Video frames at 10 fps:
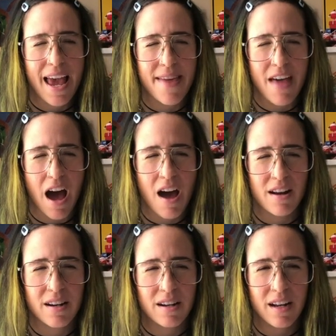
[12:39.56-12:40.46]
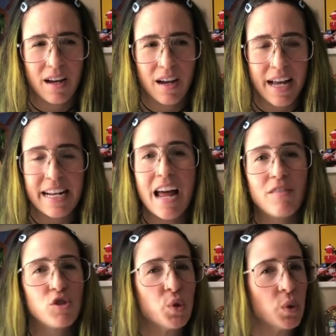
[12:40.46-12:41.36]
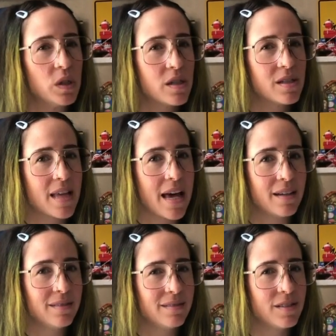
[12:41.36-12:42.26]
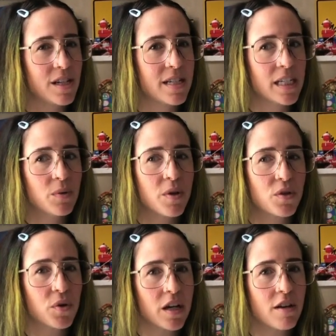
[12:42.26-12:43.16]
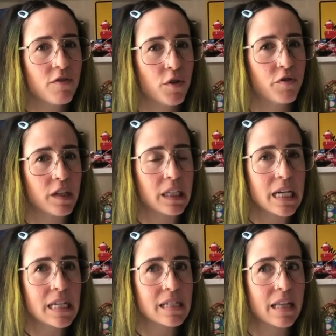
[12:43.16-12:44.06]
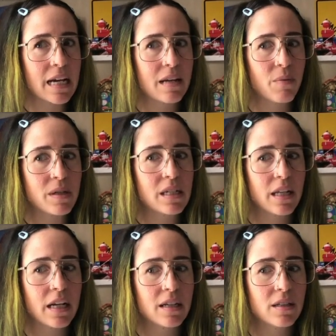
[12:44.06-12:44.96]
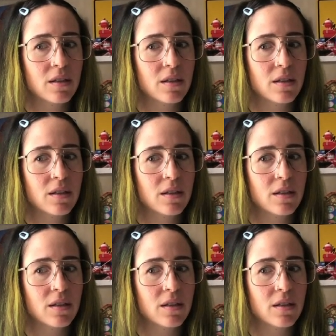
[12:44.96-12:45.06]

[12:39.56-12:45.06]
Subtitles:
And I didn't have tools then to deal with grief or feelings, and, like, it wasn't, like,